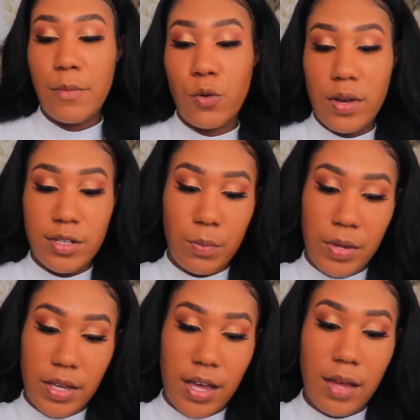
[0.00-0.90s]
Going to
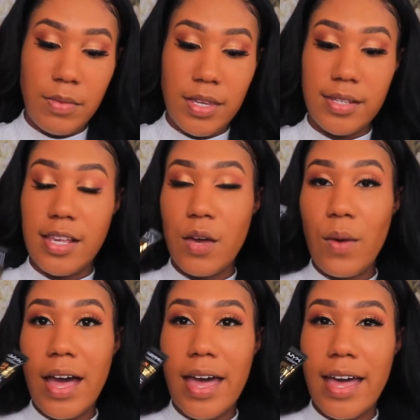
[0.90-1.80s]
pick up this N
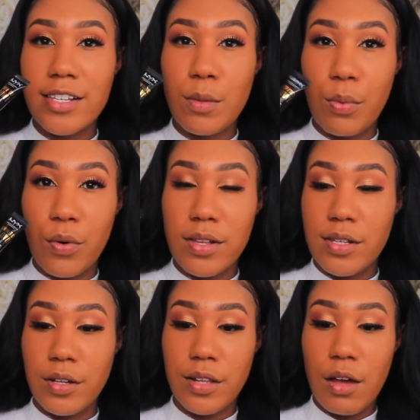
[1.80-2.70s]
Y X Born
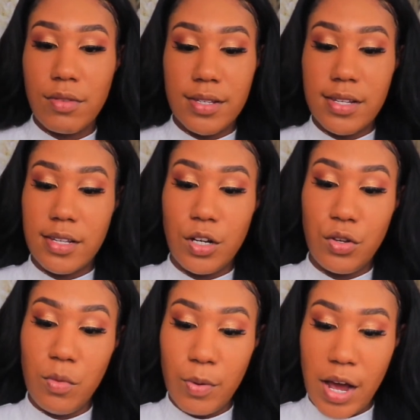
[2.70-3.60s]
to Glow. This is a
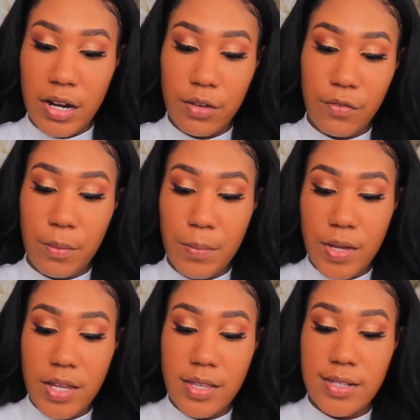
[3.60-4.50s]
new product for
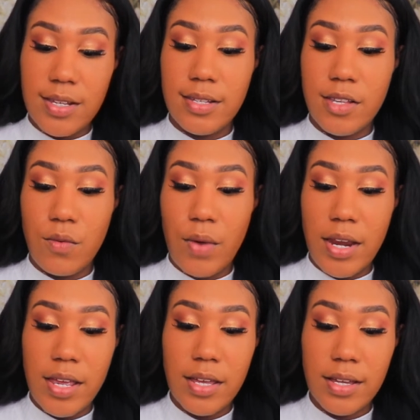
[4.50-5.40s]
me. This is the
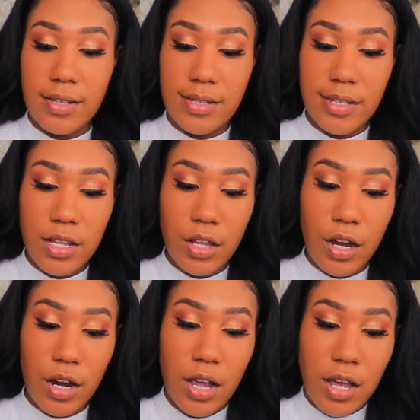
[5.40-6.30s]
Radiant
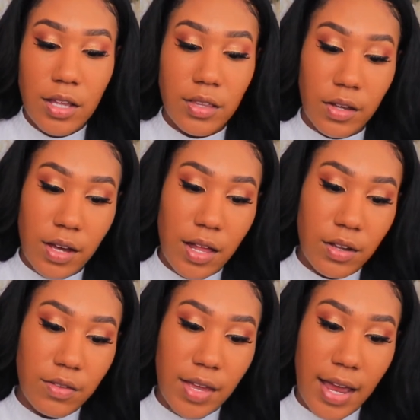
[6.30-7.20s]
Concealer. The
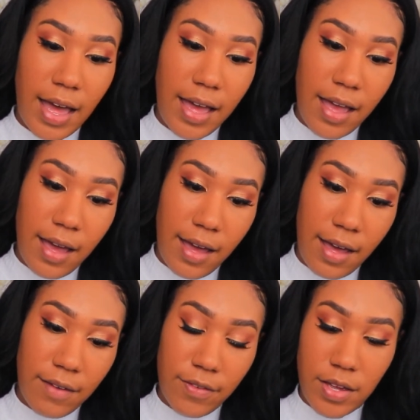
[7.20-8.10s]
color that I
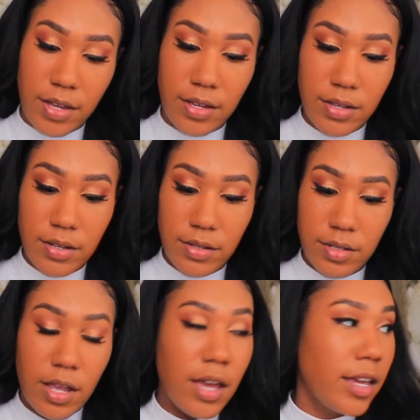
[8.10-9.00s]
have
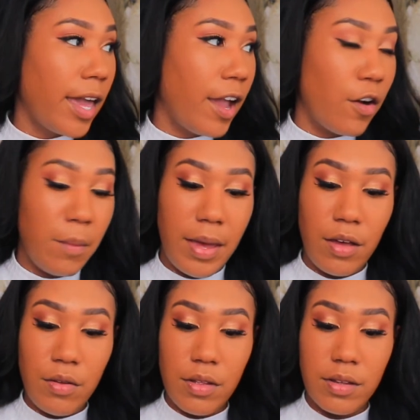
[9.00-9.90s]
is Caramel.